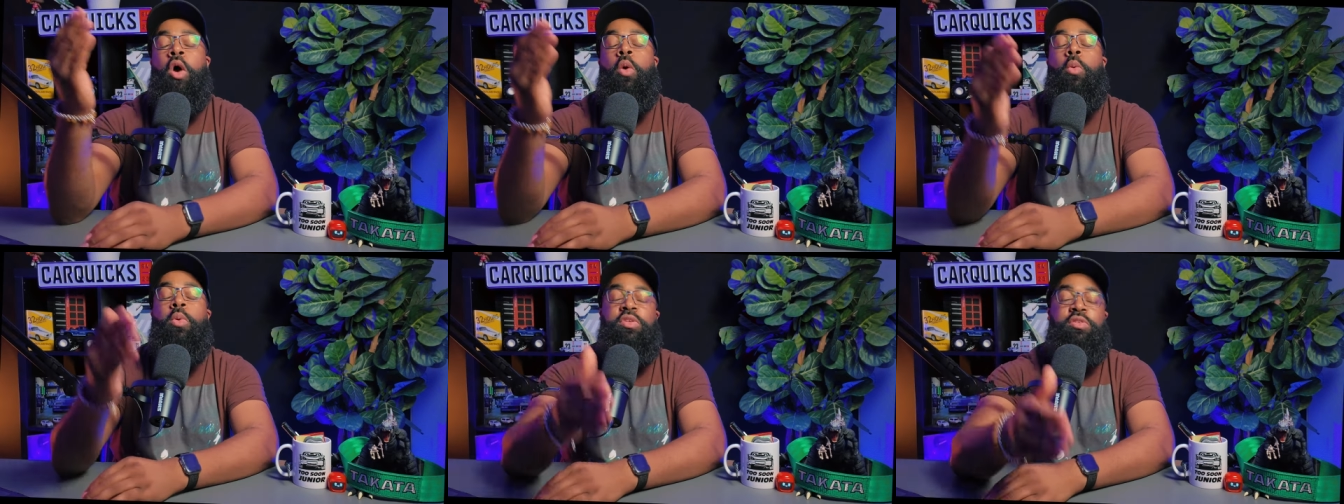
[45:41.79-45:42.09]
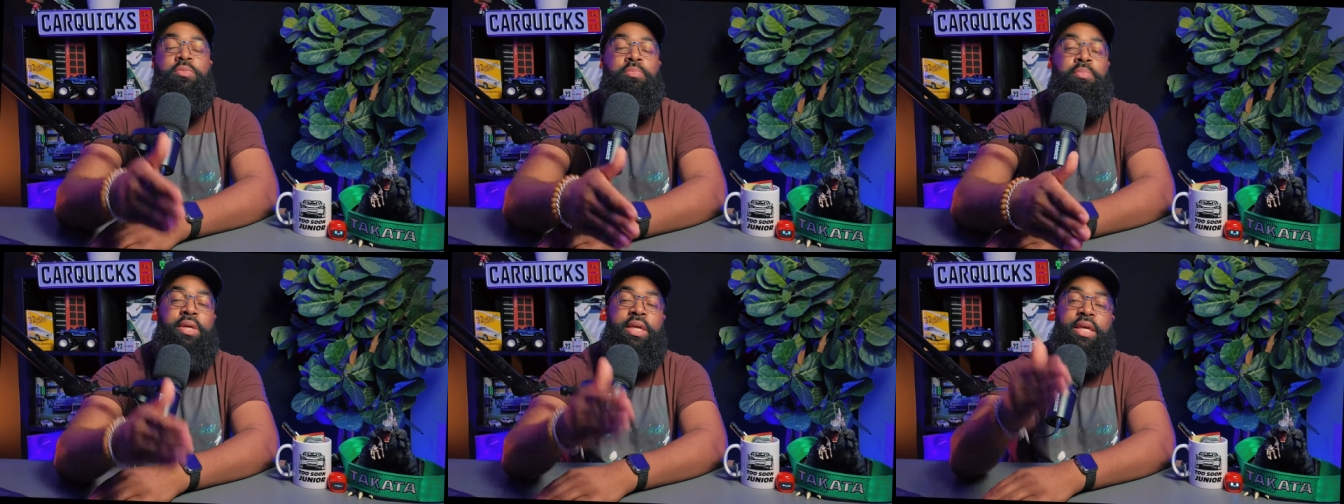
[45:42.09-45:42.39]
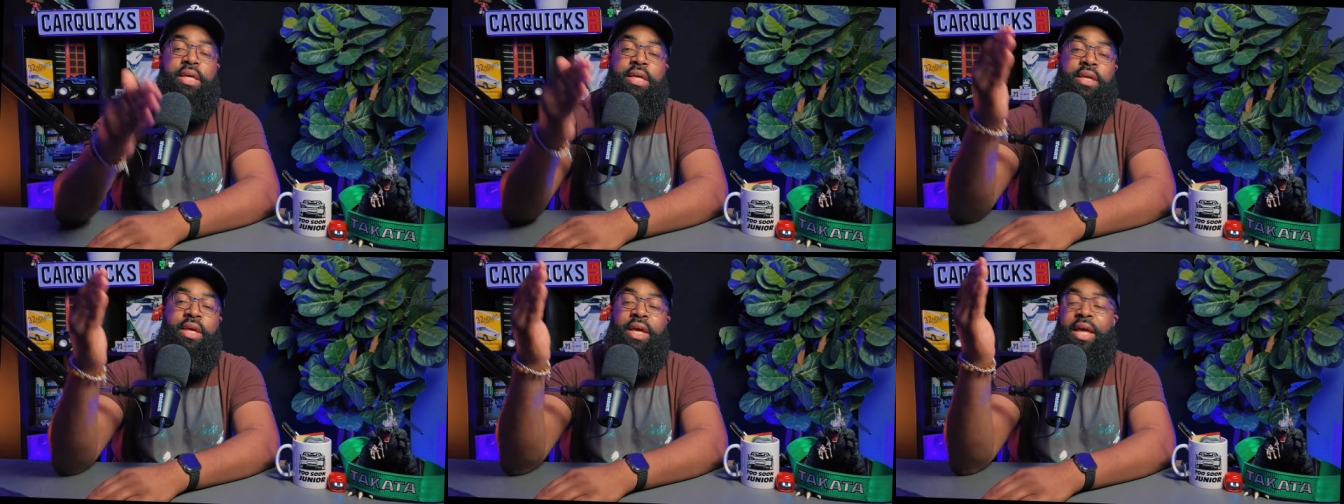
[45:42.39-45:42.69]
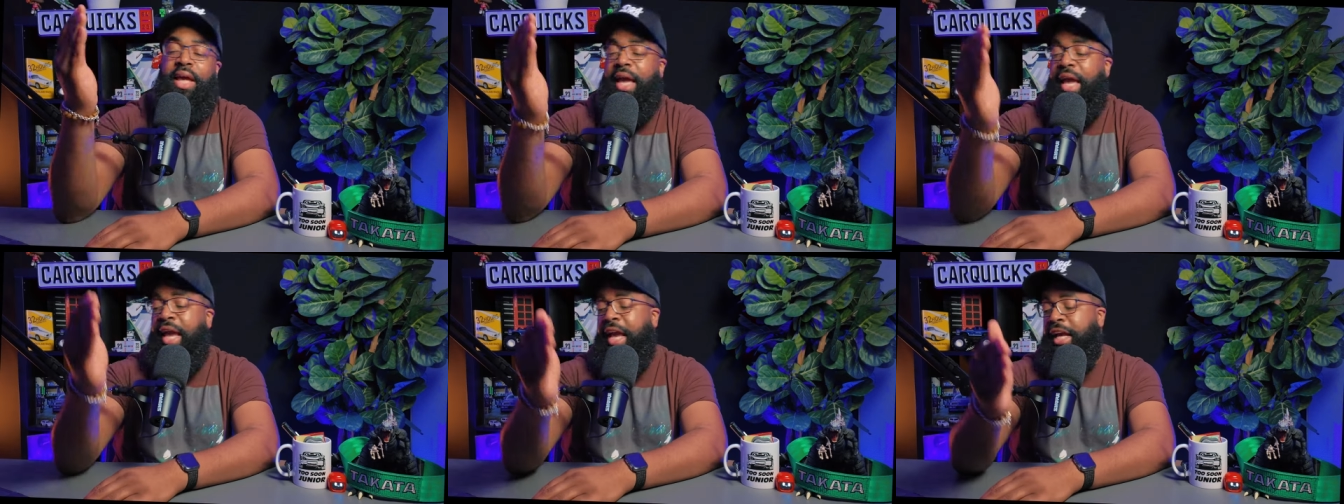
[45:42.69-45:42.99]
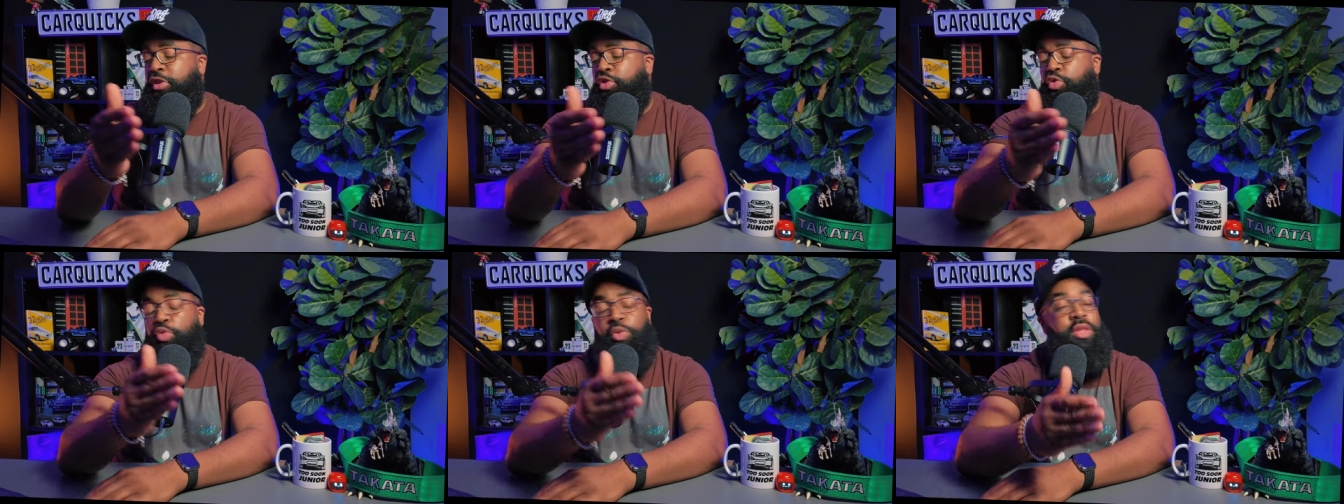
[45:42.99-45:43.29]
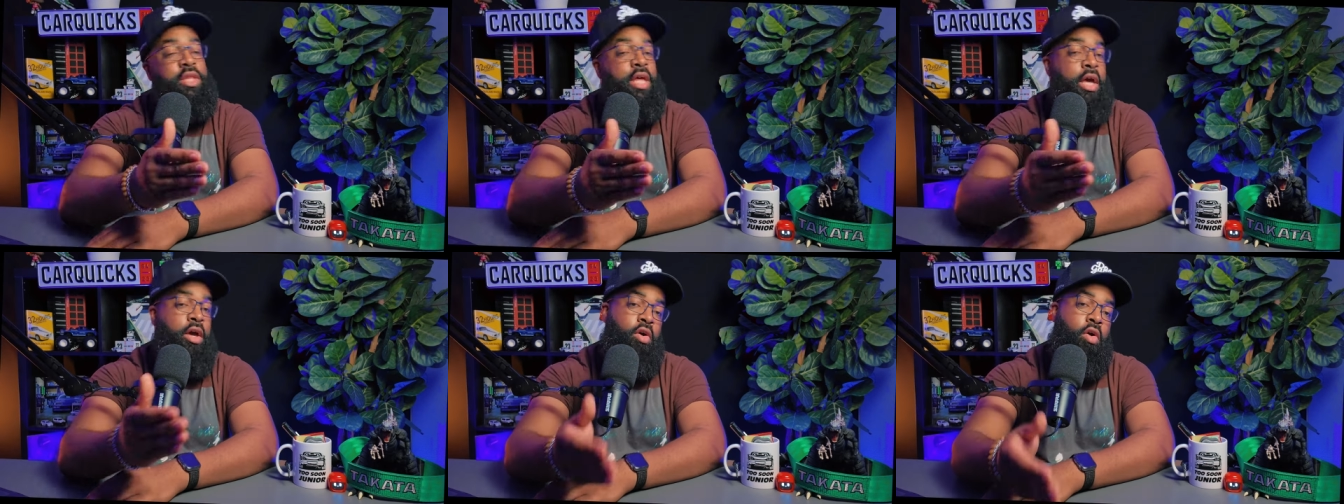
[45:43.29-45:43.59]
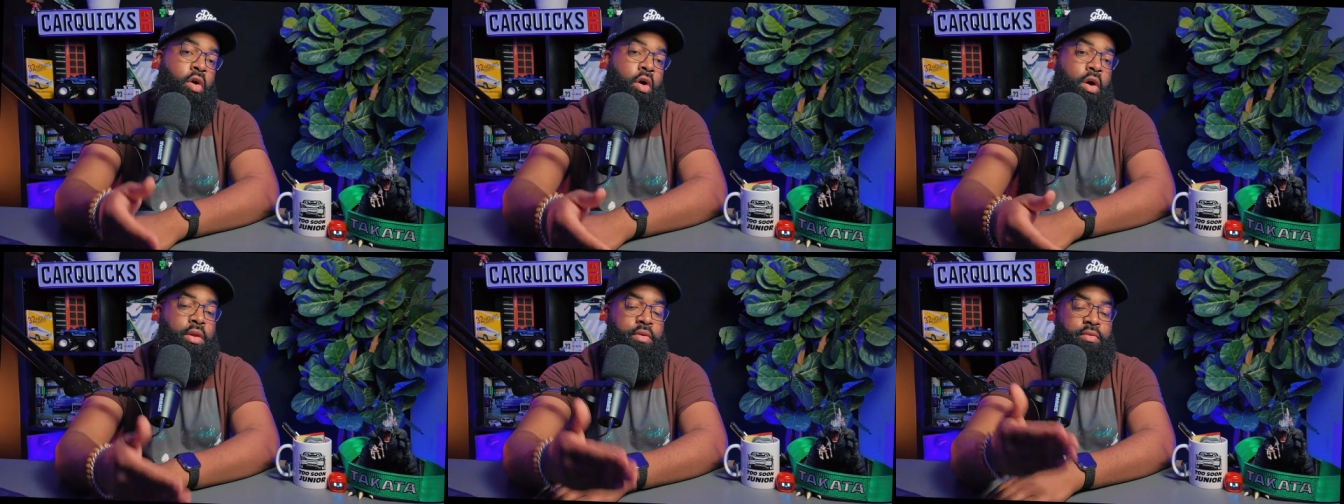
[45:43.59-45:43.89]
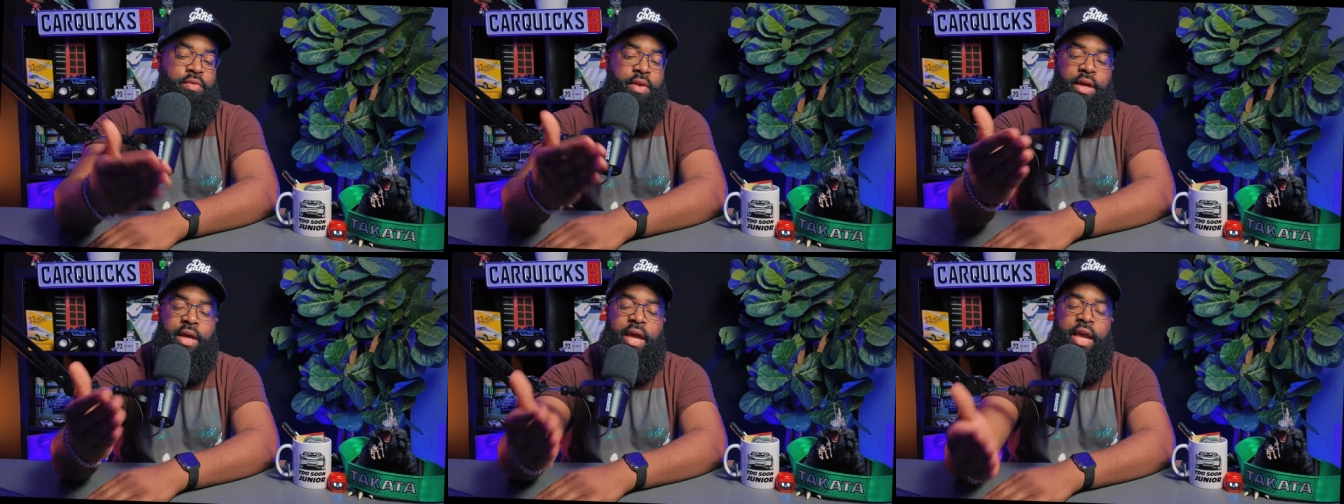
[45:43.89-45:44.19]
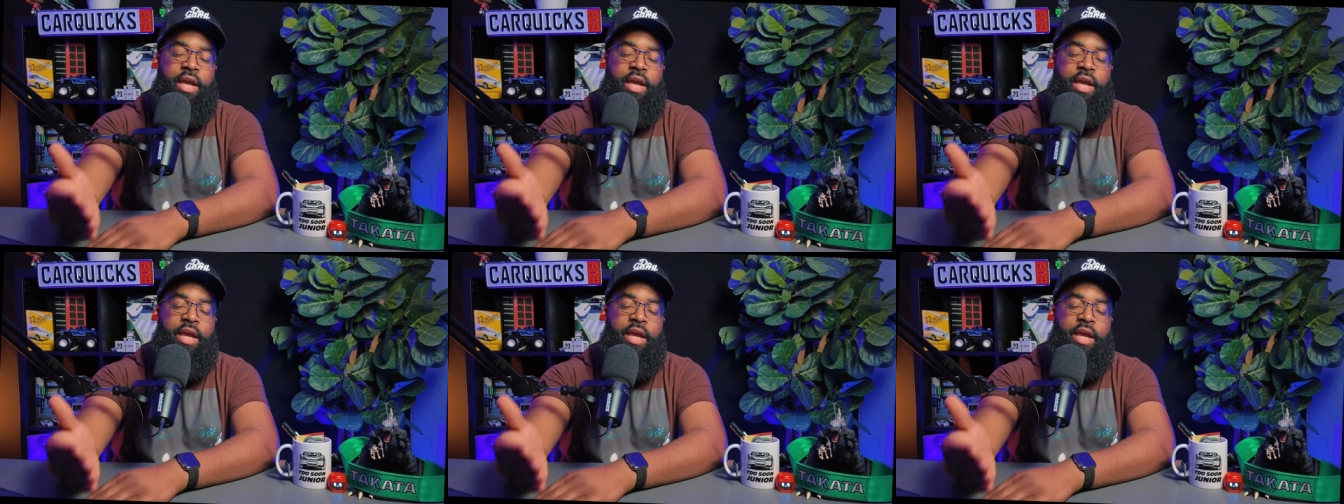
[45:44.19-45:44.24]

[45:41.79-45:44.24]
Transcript: Was me answering that call of like,